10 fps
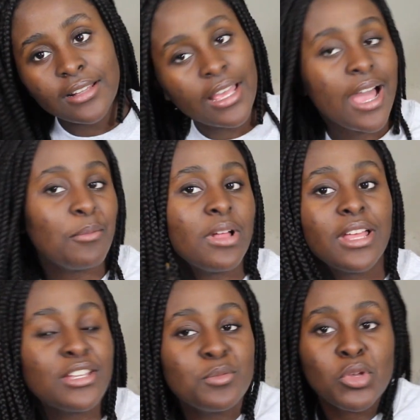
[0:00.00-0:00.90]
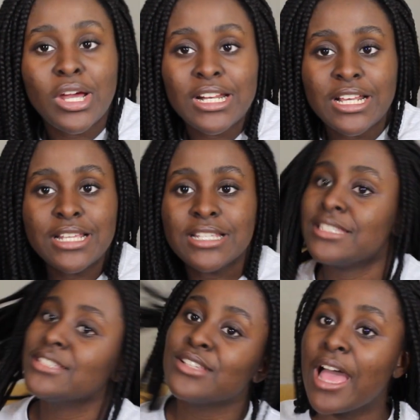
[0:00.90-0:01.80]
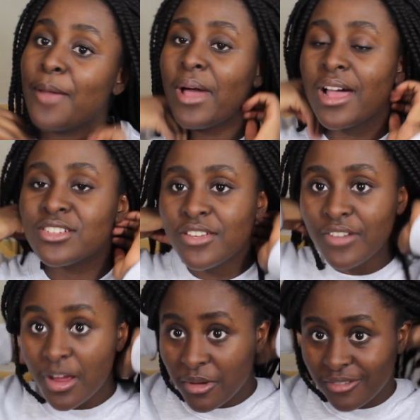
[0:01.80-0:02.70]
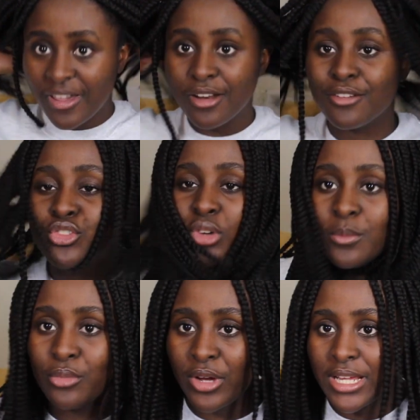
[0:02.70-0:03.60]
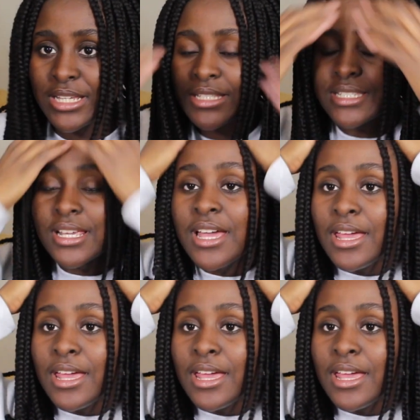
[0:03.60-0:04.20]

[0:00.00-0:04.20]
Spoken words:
Like, I'm like, to be honest, I'm actually a very big fan of short braids.